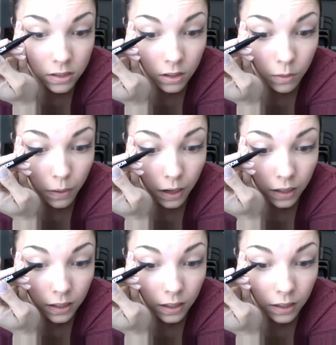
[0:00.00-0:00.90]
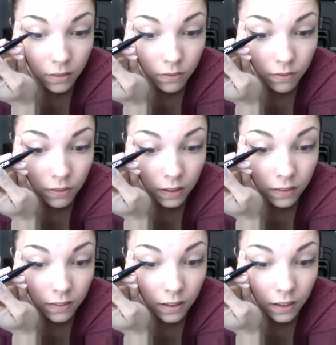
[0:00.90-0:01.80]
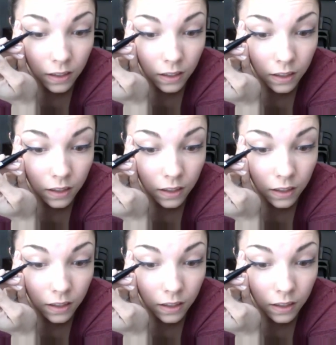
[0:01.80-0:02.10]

go back and I can fix it